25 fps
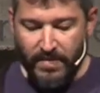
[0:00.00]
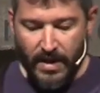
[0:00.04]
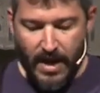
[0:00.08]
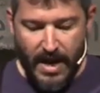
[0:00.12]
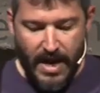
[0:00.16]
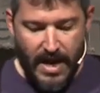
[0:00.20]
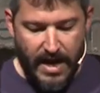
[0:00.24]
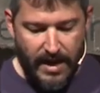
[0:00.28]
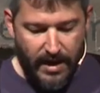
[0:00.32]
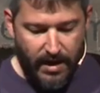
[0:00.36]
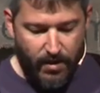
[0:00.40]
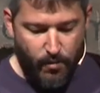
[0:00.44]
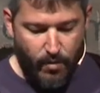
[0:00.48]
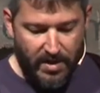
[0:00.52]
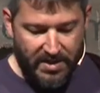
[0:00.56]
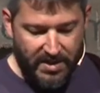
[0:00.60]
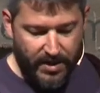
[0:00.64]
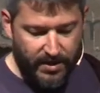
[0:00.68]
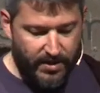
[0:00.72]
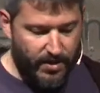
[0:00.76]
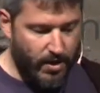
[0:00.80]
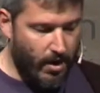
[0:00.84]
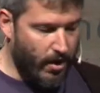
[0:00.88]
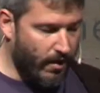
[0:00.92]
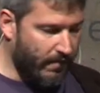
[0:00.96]
And what
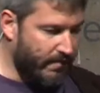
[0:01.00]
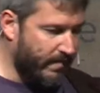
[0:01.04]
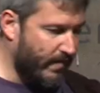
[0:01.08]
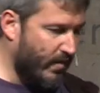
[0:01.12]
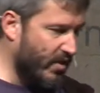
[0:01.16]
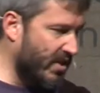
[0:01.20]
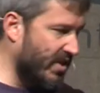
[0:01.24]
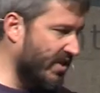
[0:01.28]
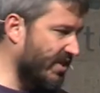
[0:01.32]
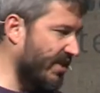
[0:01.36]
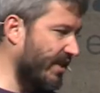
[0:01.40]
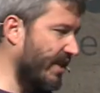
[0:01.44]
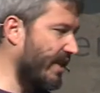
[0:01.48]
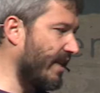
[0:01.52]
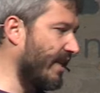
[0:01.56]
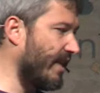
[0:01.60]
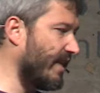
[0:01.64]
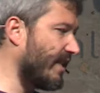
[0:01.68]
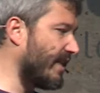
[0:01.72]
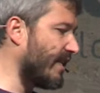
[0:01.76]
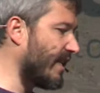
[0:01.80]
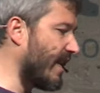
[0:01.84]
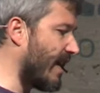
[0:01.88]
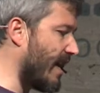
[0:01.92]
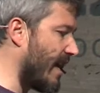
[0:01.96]
it offers
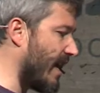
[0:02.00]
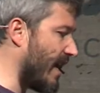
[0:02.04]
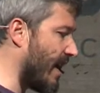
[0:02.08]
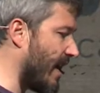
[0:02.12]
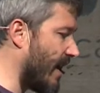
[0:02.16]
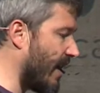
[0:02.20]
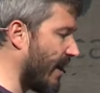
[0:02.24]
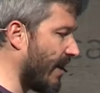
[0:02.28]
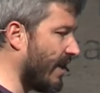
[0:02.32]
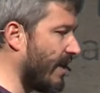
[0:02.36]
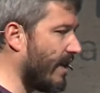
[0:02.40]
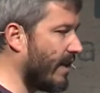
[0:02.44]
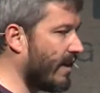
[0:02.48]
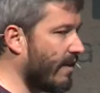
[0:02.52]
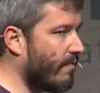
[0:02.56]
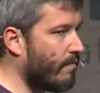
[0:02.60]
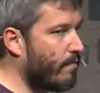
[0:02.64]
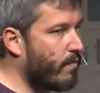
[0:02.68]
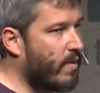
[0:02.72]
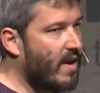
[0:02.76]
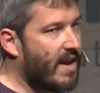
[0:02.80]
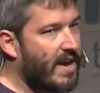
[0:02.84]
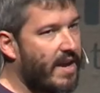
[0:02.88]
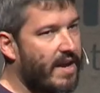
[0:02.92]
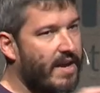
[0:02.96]
is
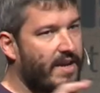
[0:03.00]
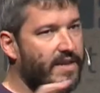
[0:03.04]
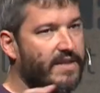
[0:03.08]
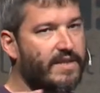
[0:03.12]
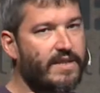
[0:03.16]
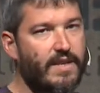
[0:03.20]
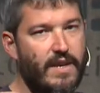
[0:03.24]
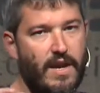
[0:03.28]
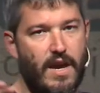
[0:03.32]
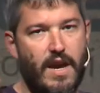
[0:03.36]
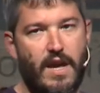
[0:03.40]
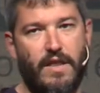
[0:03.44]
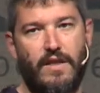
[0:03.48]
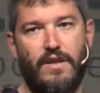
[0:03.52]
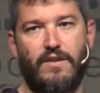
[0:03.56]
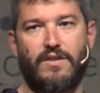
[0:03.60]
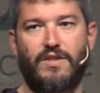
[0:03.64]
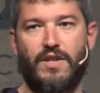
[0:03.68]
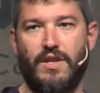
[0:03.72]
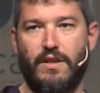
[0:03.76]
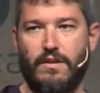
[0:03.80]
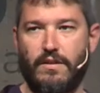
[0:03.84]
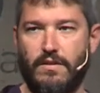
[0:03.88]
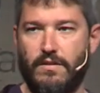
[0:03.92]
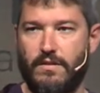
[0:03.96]
in-place
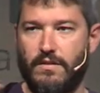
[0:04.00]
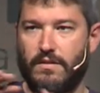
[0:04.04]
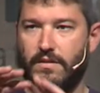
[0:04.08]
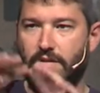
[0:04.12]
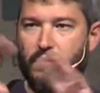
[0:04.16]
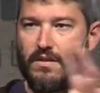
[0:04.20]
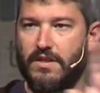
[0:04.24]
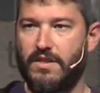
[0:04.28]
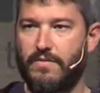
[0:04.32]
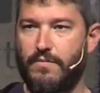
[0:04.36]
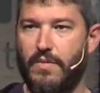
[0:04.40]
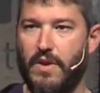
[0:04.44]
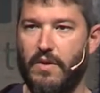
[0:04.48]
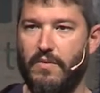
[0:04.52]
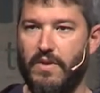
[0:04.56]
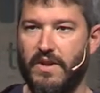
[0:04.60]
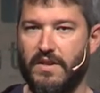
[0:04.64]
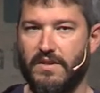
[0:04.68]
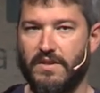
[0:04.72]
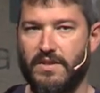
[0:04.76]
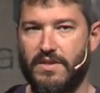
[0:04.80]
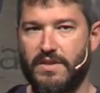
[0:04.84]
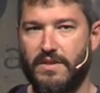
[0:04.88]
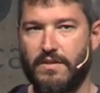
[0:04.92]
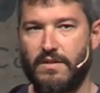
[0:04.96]
editing
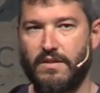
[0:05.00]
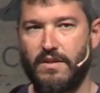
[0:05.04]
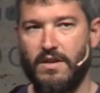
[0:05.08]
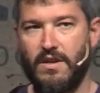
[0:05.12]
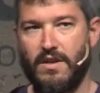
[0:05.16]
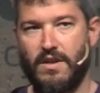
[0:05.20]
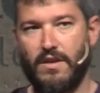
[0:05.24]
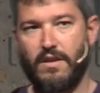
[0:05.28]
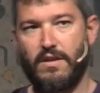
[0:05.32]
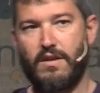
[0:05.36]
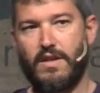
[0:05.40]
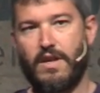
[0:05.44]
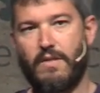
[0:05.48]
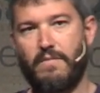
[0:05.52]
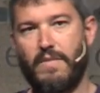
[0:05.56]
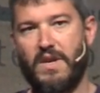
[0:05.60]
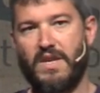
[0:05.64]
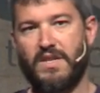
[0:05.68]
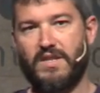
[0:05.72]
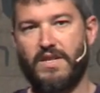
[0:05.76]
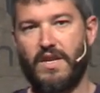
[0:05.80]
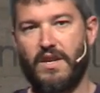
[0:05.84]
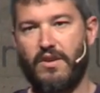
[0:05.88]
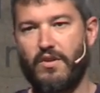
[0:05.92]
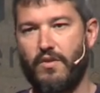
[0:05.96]
experience. That
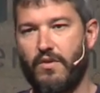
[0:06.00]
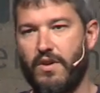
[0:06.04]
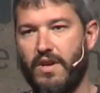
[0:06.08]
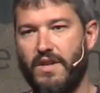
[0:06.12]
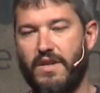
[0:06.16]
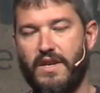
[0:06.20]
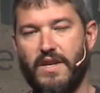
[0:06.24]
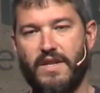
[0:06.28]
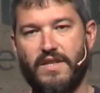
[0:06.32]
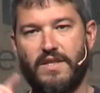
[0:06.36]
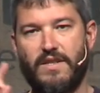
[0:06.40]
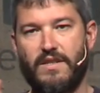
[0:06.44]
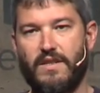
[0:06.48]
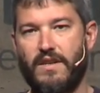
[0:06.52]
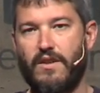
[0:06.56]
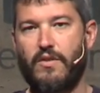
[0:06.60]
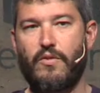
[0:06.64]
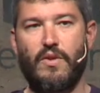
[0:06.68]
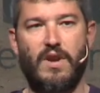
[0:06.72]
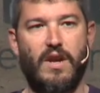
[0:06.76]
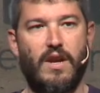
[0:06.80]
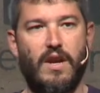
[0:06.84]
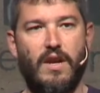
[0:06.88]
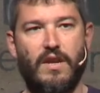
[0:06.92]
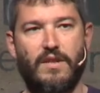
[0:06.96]
means that you can just
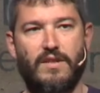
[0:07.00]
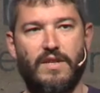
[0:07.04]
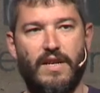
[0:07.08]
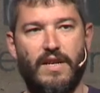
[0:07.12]
create